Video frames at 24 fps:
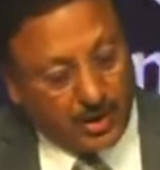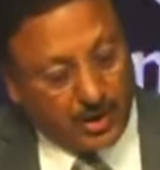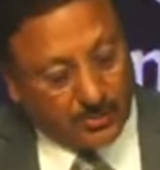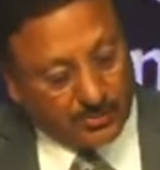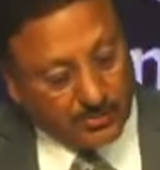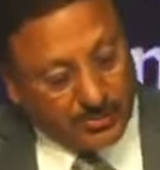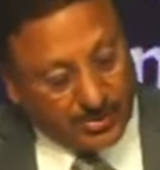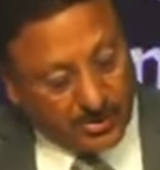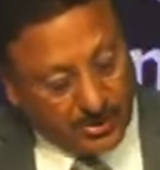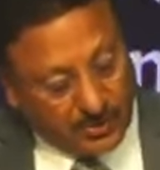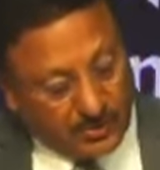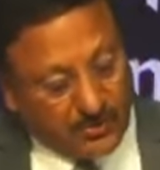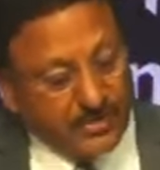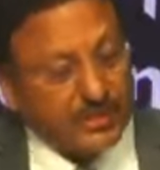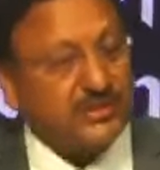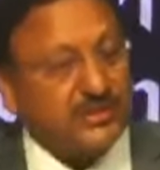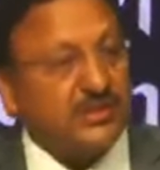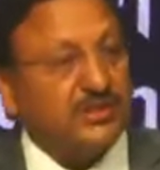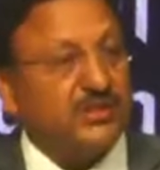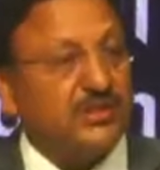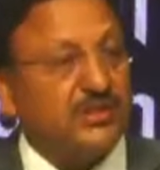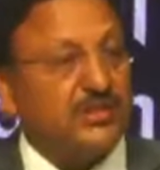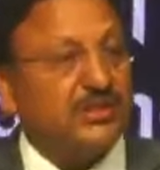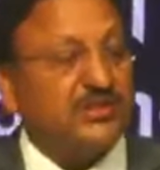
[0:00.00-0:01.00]

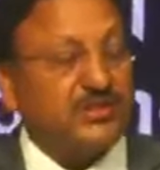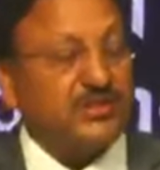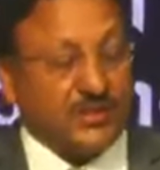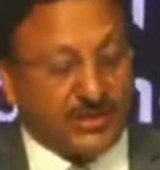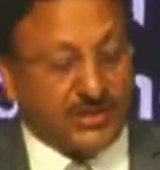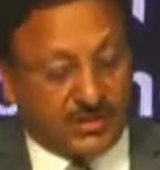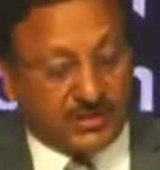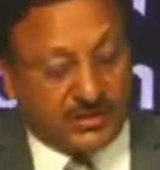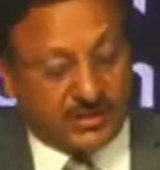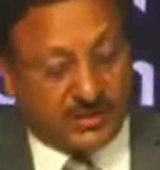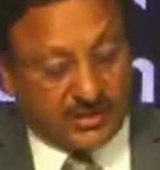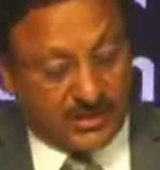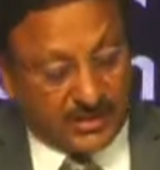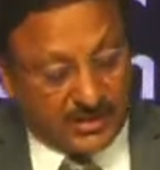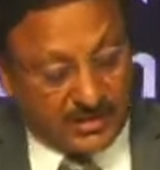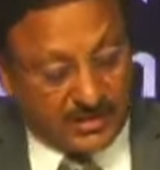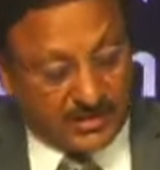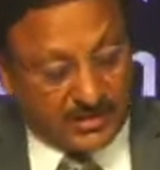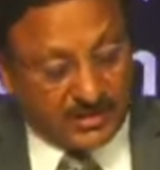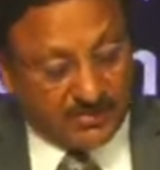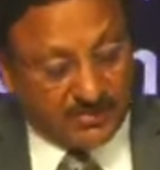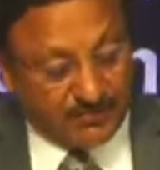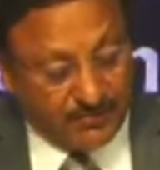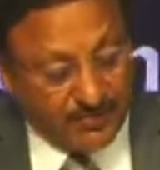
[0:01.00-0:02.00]
observers in these 3
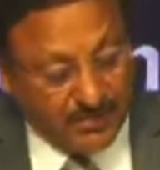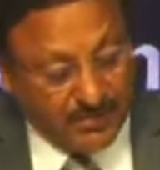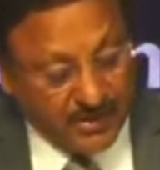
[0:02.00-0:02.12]
states.